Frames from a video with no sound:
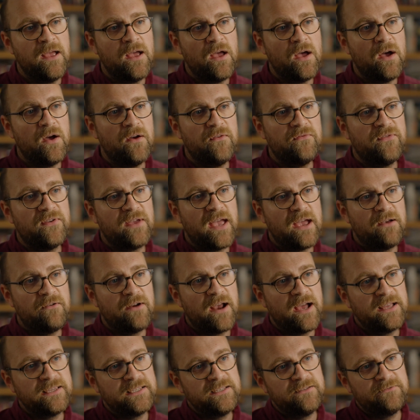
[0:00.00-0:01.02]
of
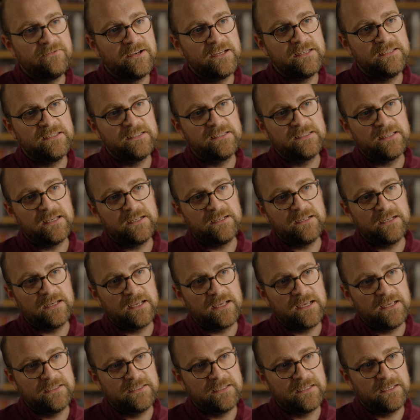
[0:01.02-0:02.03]
anti-racist
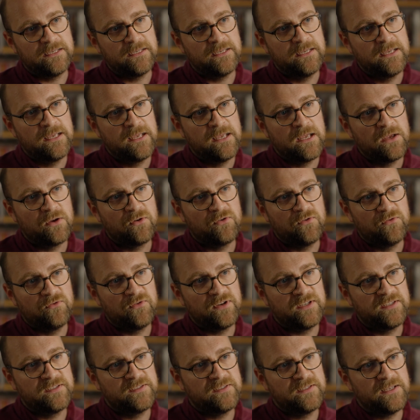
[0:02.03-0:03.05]
educator
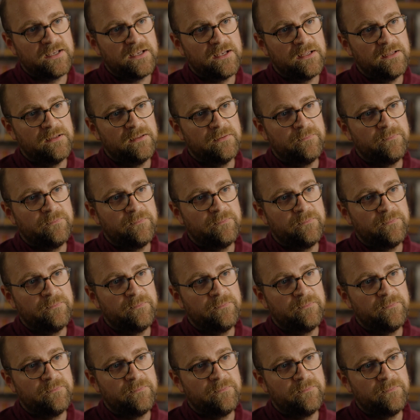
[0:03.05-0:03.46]
Chris Searle,